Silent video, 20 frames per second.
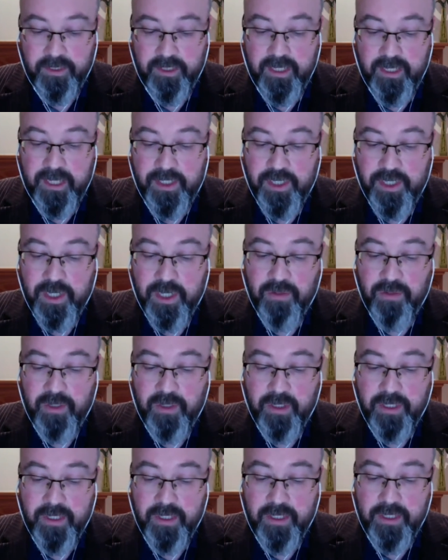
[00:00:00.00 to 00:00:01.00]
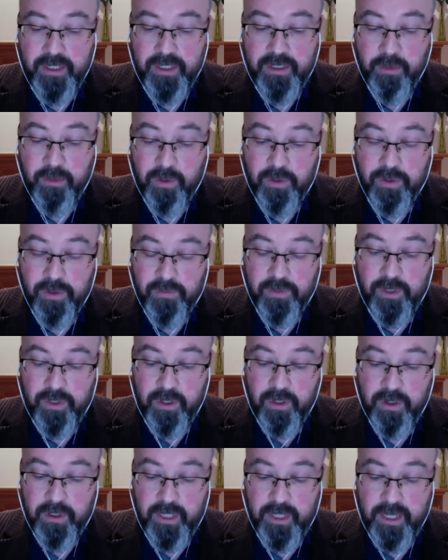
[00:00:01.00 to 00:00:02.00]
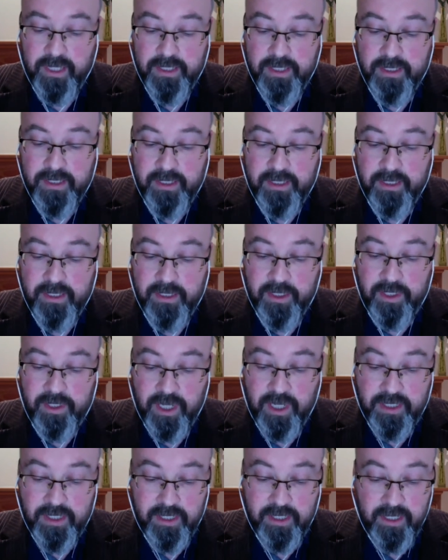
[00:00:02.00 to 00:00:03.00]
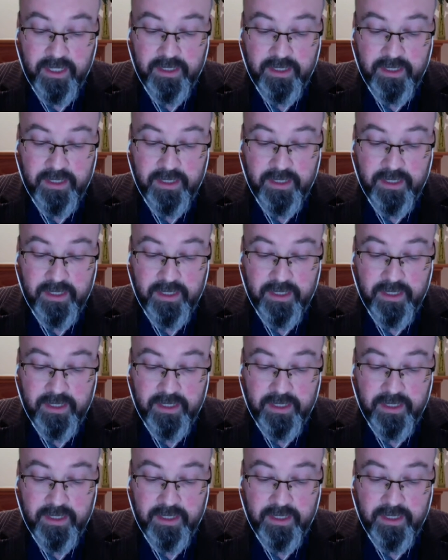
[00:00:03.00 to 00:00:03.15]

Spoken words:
In general, the words of the law text suggests